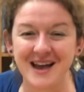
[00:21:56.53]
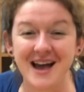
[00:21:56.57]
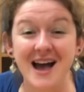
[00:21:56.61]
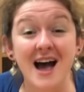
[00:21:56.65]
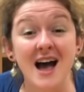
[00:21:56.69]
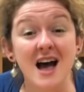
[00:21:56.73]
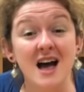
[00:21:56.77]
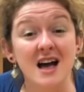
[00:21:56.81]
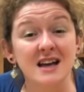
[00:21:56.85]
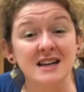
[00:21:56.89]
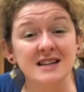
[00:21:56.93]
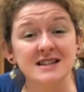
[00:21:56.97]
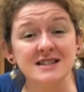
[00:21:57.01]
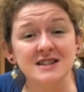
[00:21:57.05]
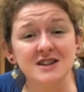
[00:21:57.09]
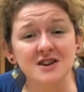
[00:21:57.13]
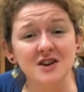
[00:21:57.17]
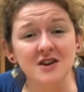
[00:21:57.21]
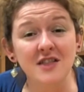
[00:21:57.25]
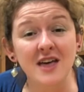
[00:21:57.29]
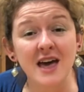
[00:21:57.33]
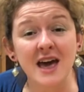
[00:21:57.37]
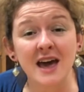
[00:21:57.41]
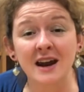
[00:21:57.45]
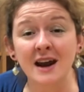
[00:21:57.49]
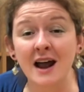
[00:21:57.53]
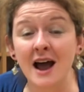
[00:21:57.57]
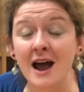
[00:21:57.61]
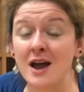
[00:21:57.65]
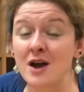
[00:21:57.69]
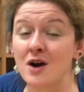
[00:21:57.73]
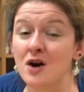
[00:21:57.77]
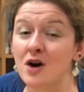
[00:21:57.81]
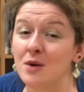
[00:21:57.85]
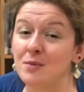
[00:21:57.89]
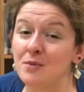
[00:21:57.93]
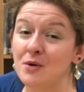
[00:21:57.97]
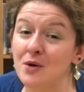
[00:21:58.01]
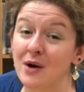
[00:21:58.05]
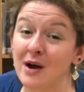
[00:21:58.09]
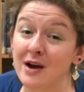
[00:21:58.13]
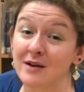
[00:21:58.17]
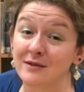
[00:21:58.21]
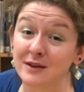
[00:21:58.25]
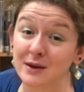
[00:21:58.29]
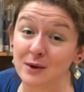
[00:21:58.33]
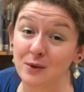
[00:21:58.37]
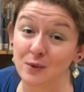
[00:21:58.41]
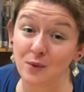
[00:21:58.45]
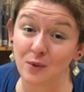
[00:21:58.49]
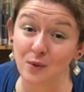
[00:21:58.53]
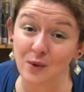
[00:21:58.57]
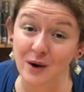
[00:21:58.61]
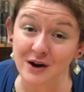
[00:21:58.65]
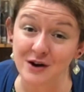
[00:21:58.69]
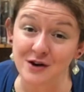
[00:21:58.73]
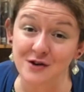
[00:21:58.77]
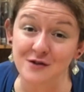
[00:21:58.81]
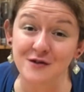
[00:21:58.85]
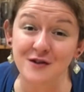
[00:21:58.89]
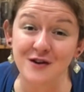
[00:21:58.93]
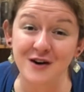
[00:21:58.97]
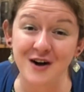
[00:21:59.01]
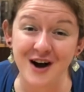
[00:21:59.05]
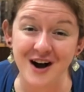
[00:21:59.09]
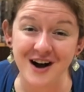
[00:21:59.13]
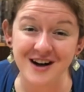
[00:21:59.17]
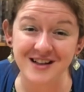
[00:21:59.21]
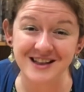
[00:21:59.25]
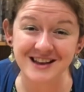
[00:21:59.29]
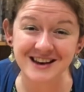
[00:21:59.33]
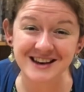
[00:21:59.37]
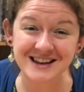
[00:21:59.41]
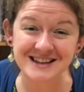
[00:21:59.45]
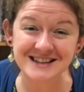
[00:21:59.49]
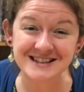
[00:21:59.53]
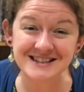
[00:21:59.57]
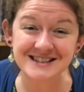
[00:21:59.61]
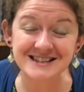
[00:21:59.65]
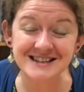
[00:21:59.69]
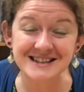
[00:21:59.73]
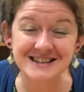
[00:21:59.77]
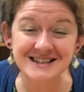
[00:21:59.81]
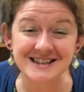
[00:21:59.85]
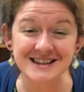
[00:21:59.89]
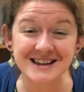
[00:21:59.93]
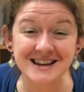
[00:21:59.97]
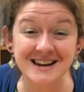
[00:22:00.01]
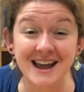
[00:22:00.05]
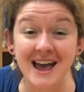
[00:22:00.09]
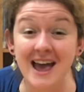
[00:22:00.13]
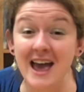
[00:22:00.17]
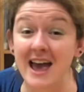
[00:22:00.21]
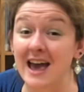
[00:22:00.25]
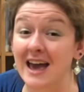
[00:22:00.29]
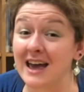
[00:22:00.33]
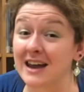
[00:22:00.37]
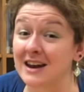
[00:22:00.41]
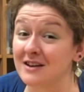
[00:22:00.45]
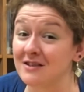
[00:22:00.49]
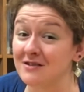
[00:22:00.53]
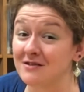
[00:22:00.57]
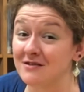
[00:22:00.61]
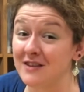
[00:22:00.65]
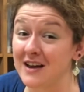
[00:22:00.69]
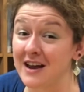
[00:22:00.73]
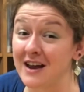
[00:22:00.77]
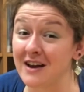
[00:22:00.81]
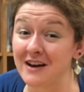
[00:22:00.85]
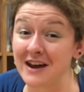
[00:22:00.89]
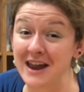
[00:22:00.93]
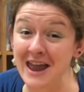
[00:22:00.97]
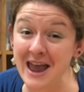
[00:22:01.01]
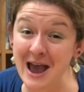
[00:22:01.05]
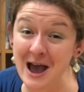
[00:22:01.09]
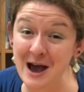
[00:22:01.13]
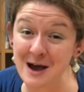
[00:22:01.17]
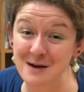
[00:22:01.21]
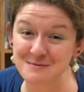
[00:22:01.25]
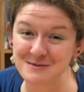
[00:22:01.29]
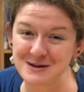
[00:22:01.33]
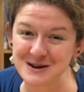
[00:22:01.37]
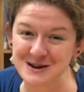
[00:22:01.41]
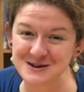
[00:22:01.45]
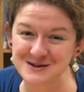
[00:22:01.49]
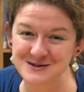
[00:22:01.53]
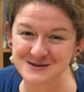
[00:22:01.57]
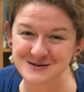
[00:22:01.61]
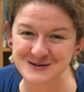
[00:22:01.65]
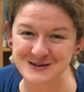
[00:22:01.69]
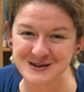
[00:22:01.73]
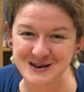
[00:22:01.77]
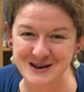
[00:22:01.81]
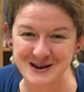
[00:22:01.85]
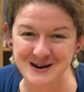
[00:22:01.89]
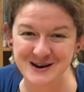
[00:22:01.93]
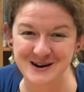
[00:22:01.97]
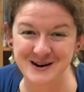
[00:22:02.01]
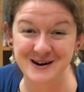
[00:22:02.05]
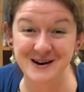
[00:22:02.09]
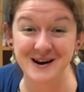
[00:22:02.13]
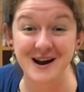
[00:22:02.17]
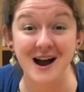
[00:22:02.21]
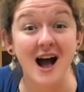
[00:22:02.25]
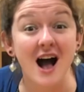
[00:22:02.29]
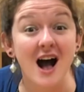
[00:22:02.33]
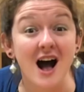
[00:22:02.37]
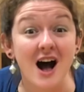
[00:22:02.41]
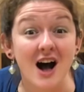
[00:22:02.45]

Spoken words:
Until then, I hope you have a wonderful holiday season and a very happy new year. I'll